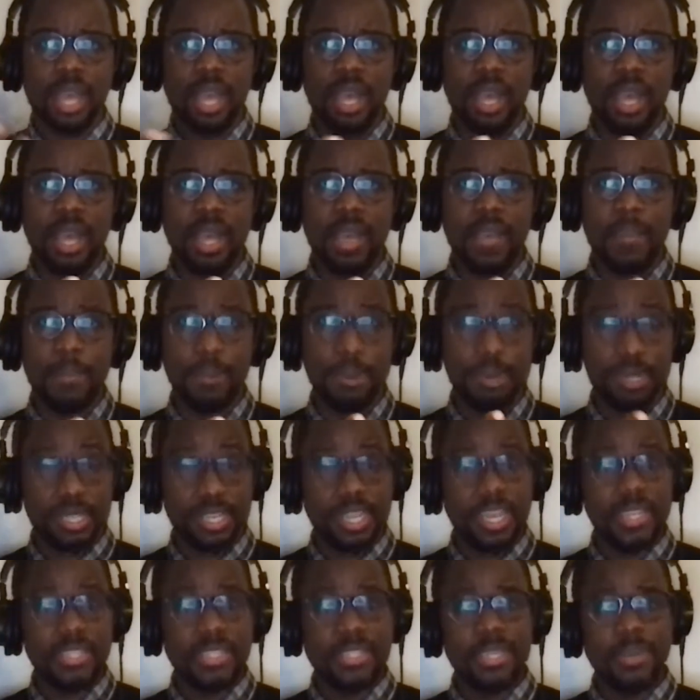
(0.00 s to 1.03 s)
uh,
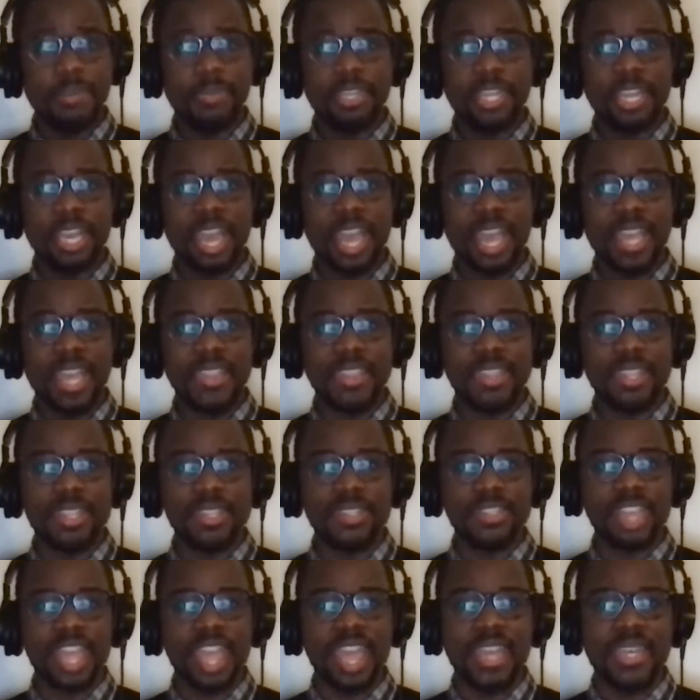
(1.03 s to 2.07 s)
protect something like
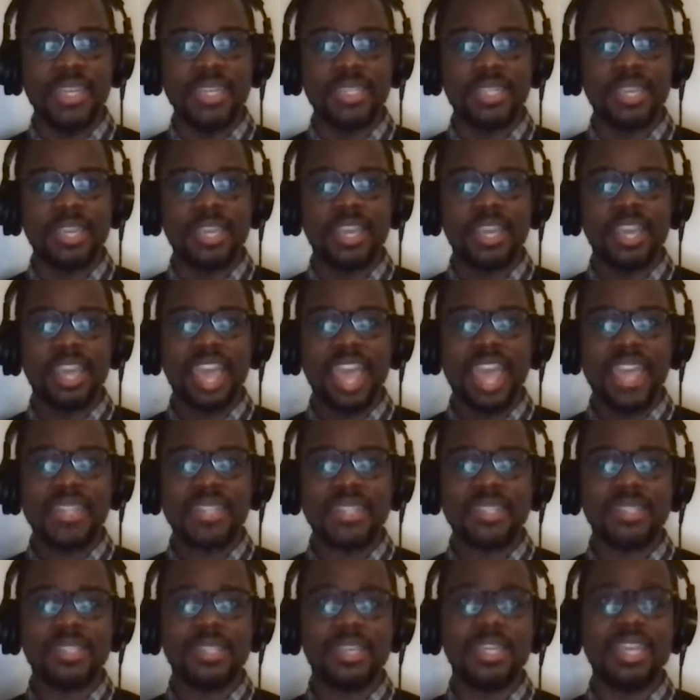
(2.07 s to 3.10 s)
this and
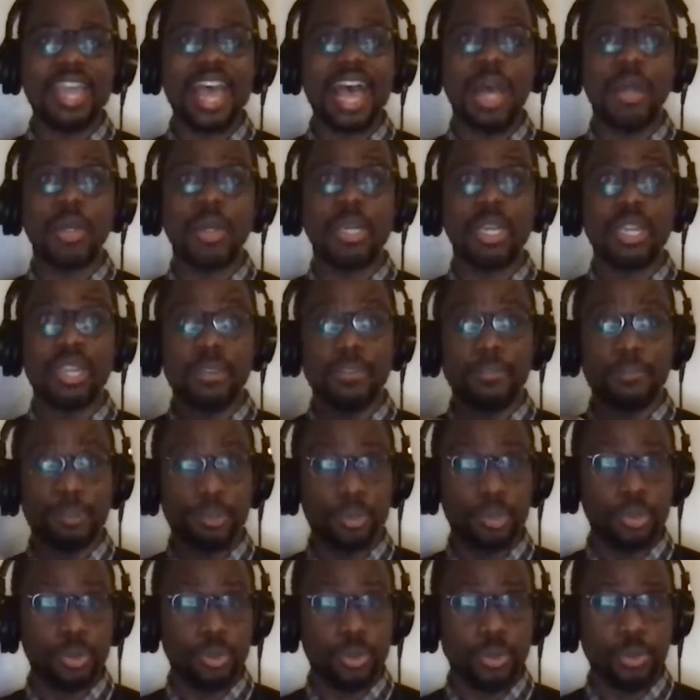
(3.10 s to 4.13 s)
and see it outlive
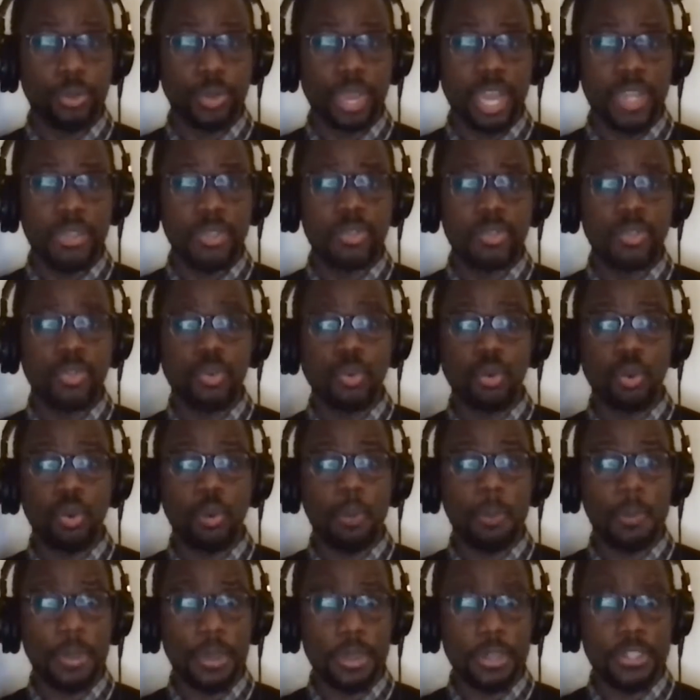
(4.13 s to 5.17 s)
you and
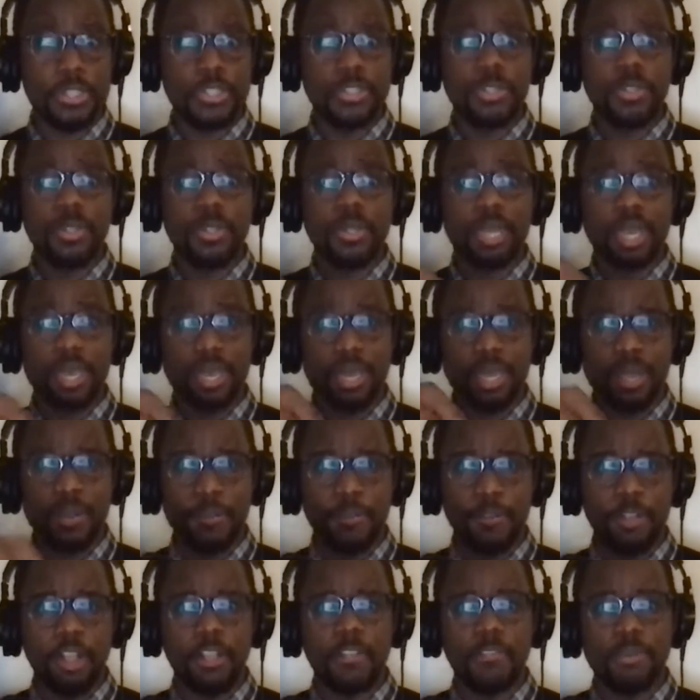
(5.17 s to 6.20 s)
your personal
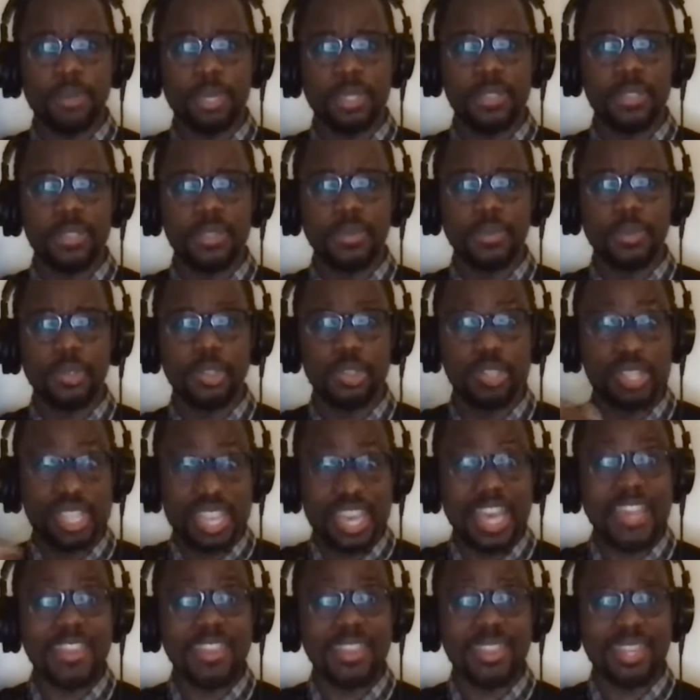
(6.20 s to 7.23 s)
involvement, which is
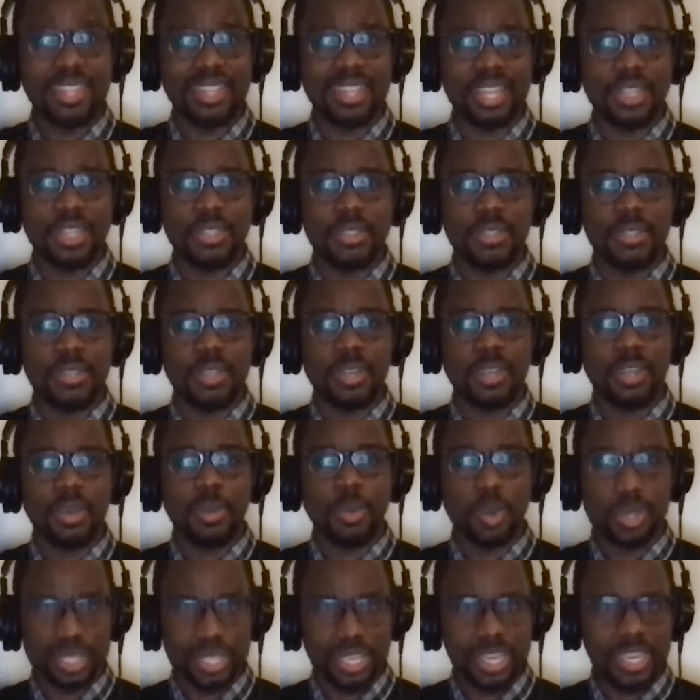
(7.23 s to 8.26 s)
the other thing that
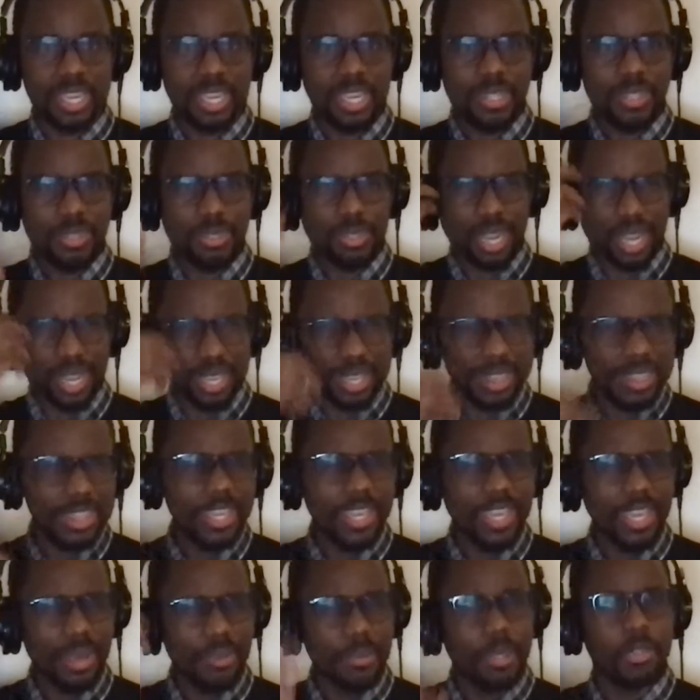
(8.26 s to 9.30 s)
was key to like
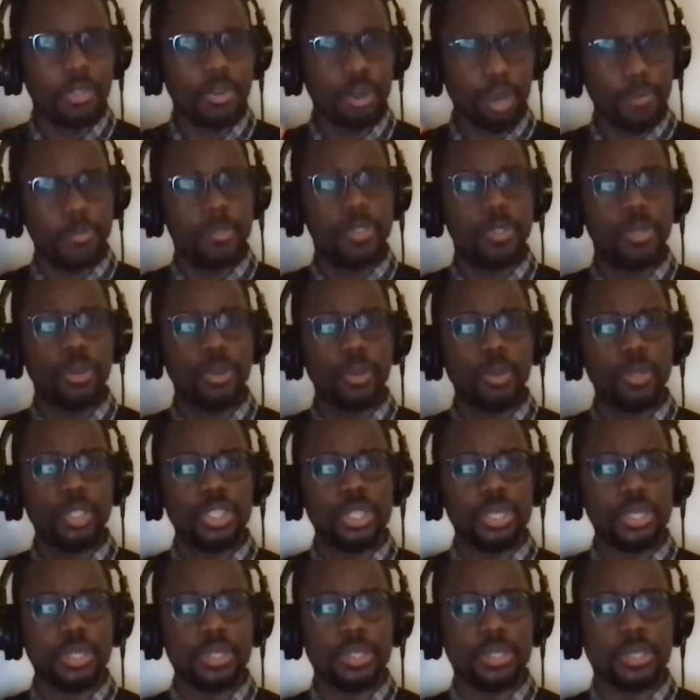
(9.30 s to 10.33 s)
thinking about crypto,
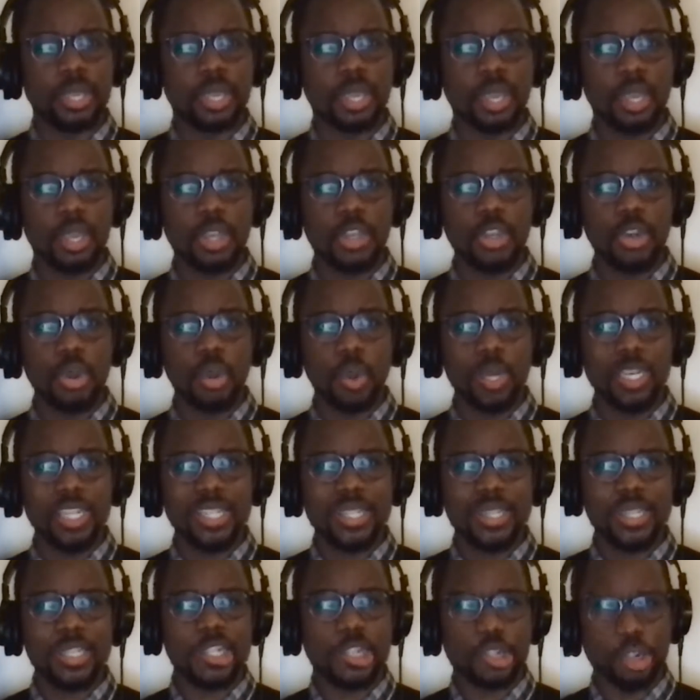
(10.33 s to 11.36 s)
which is, you know, what
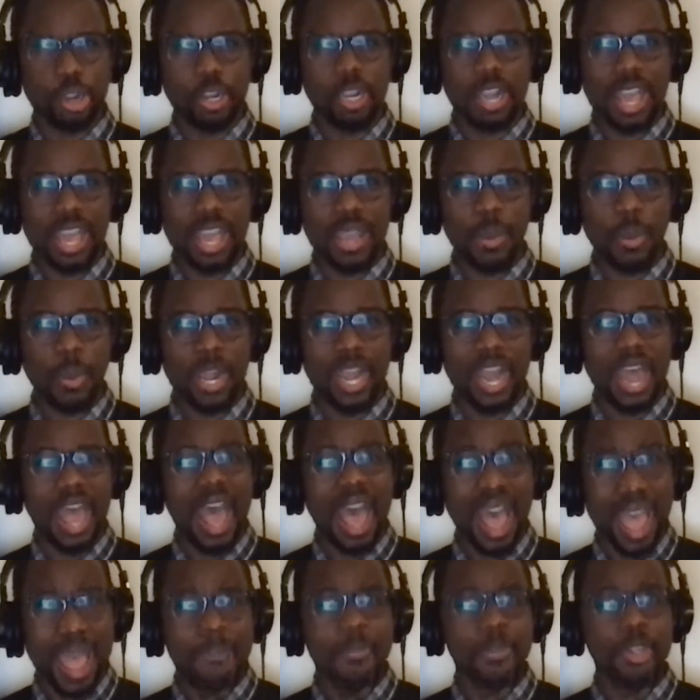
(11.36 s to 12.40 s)
does this look like when
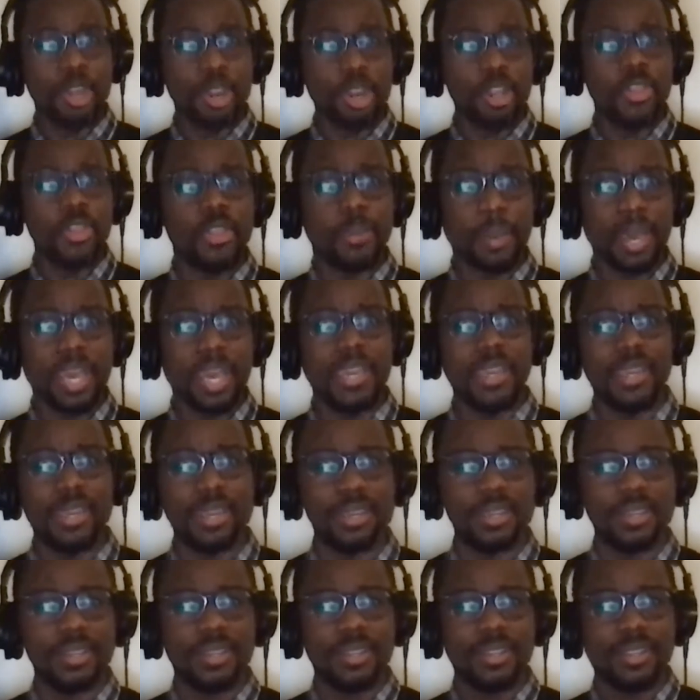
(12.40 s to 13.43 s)
I'm not the
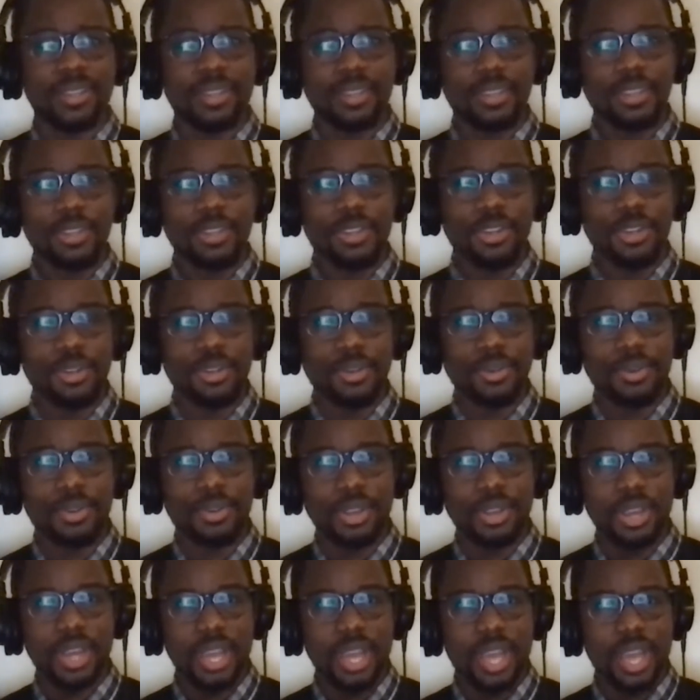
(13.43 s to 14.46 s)
mic, you know,
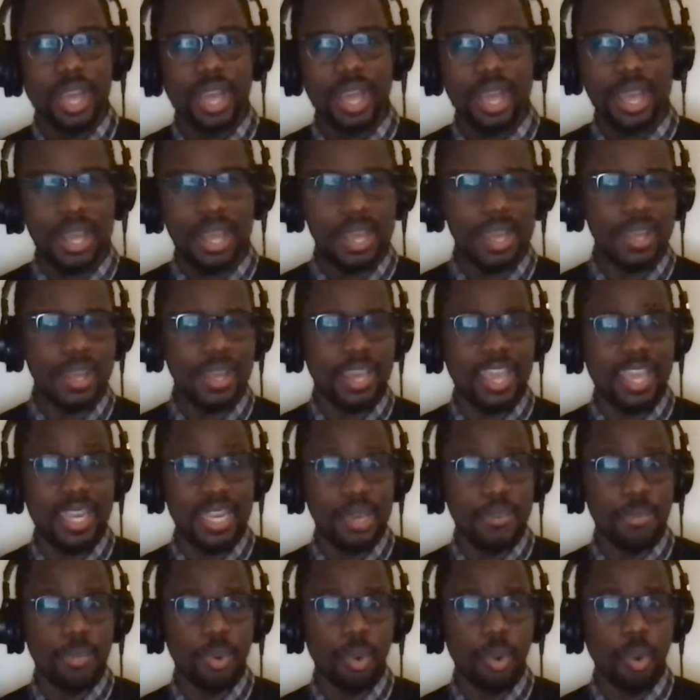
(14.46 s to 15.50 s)
uh,
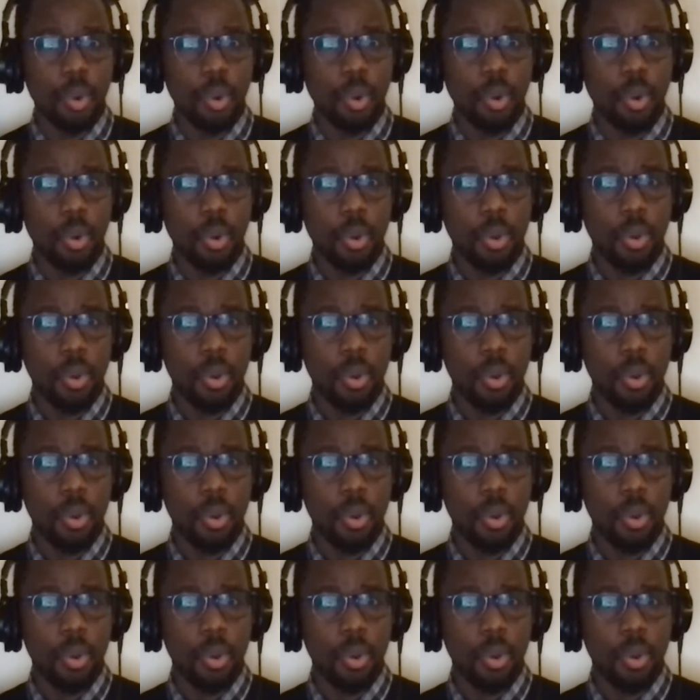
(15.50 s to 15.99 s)
anymore?